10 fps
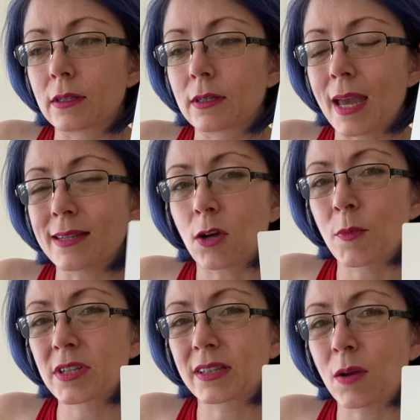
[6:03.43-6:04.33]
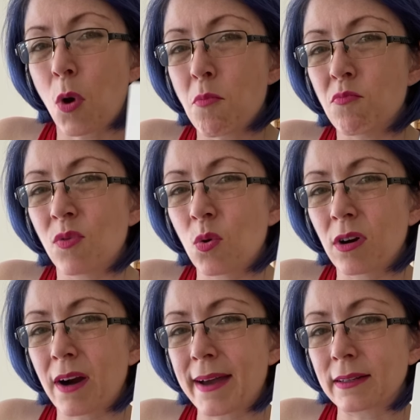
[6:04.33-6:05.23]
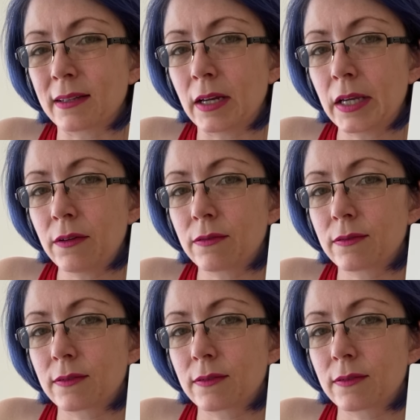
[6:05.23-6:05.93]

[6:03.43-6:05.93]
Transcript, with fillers: it's almost like they want more out of life,